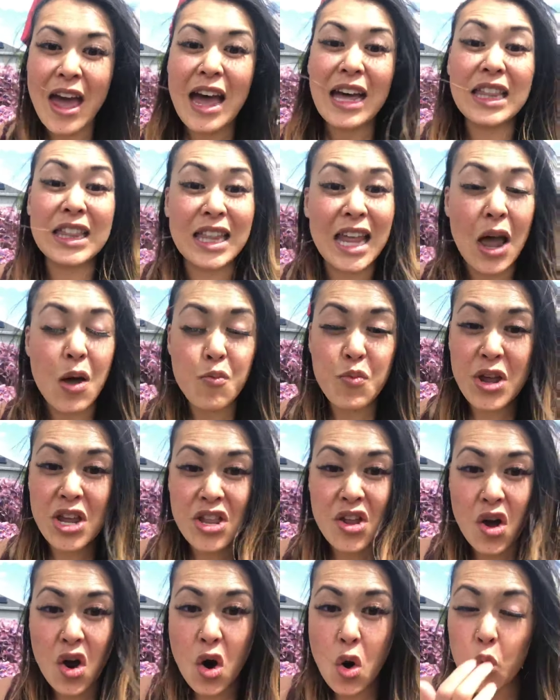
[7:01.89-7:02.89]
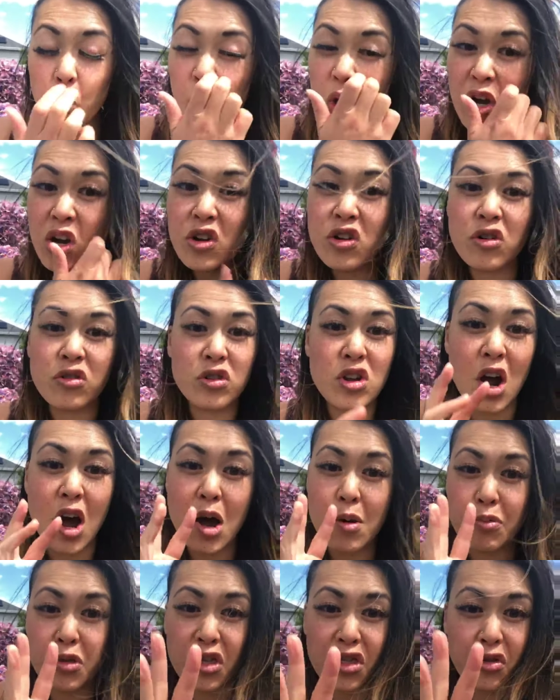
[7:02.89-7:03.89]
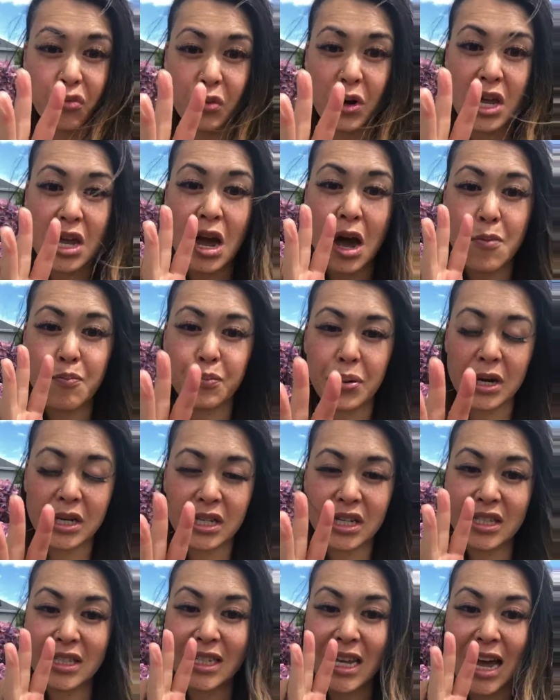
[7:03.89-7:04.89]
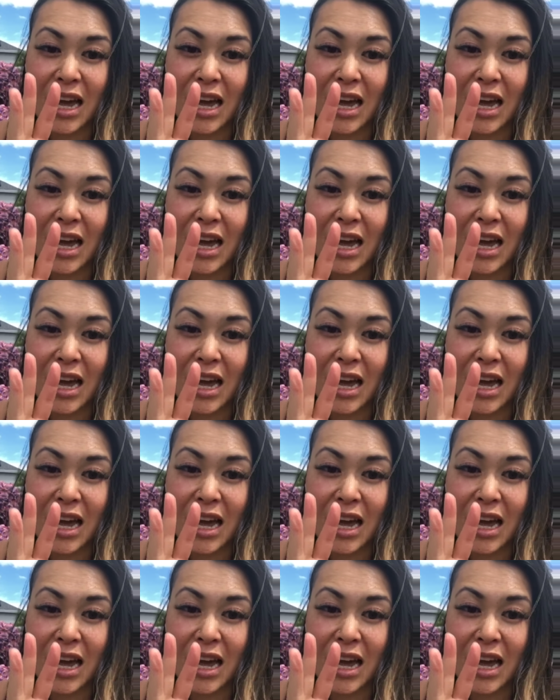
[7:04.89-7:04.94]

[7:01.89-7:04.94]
Let me know, what are your top three abundance